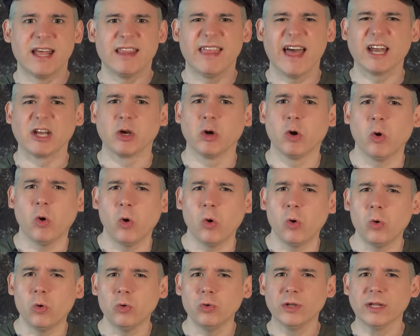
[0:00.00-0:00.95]
that
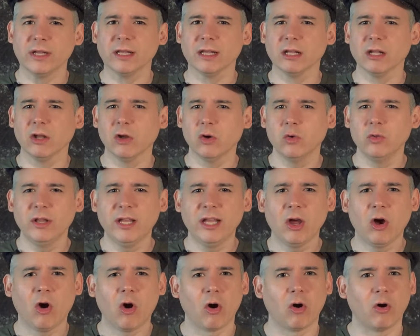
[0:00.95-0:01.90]
cold and lonely
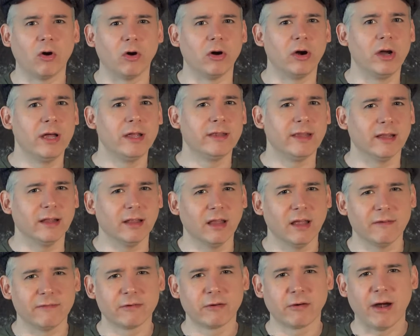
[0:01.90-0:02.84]
horror that
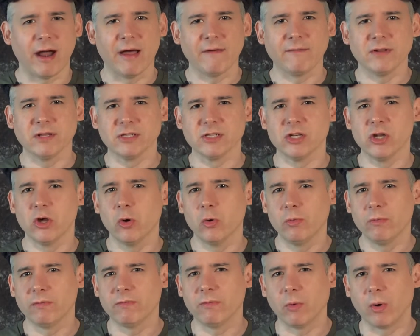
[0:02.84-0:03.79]
Lovecraft is
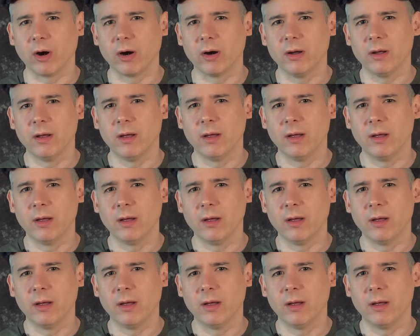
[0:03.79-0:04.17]
known for.